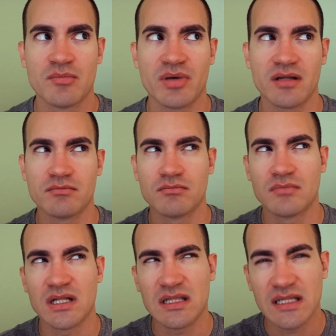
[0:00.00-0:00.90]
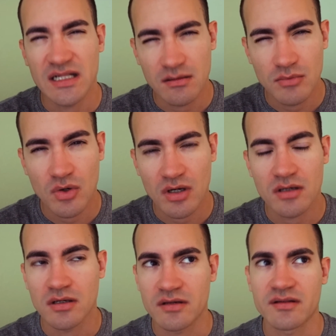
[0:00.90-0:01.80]
but a little
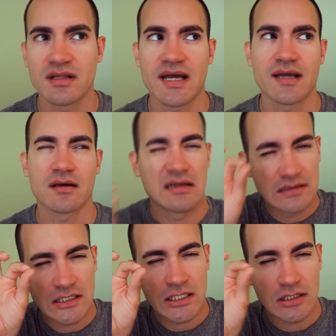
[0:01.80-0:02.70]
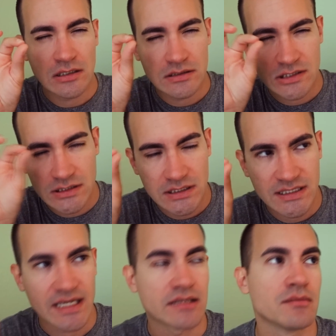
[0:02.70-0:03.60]
more earth-like, a little, just a
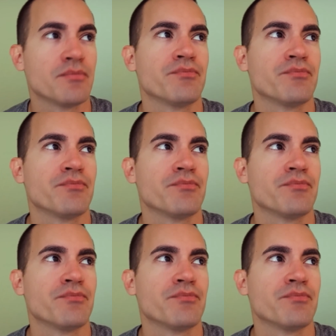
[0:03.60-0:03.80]
tad.